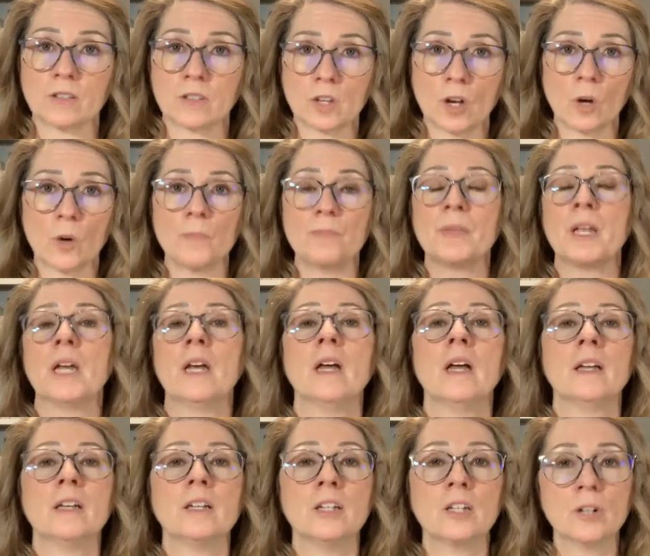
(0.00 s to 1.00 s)
So,
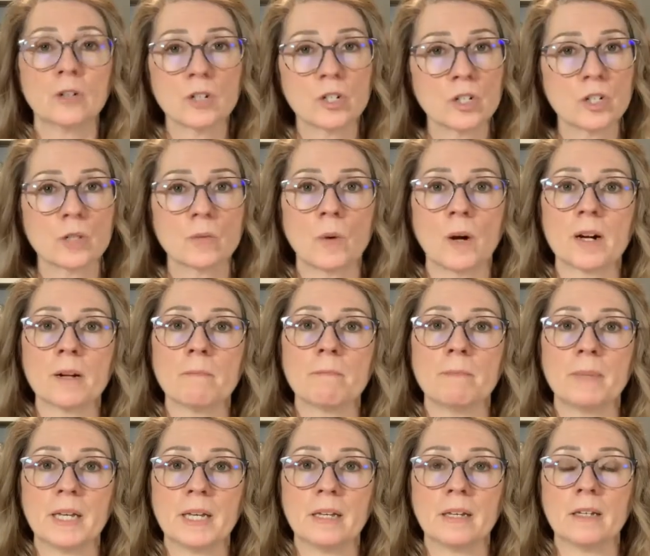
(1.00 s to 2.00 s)
you just want to
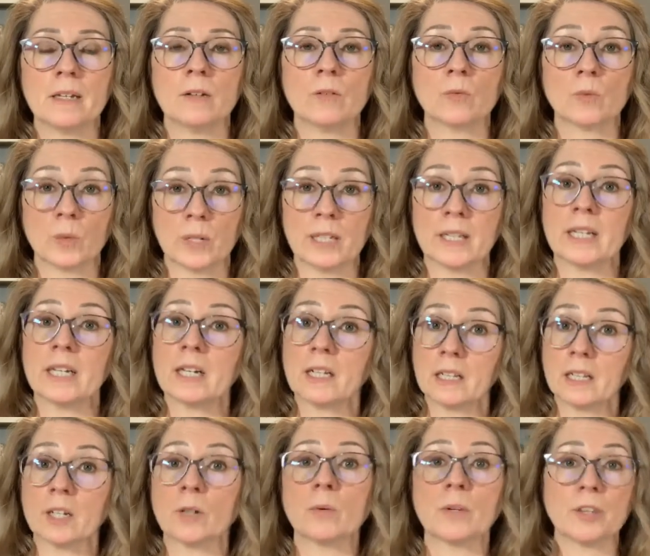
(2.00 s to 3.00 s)
be really
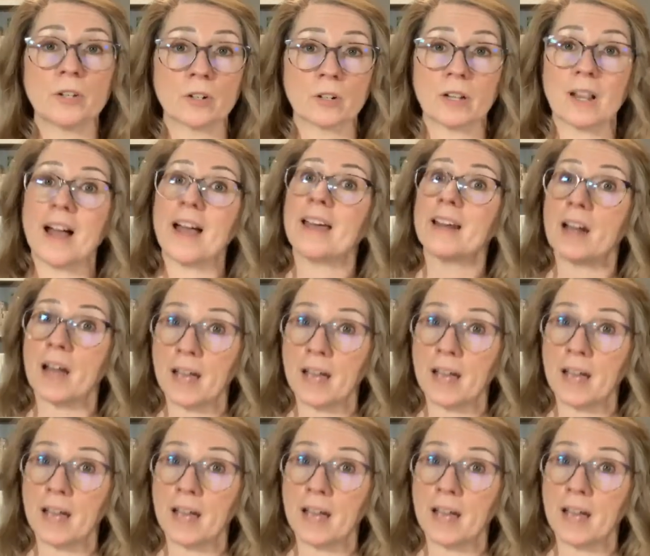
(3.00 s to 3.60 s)
clear with your client.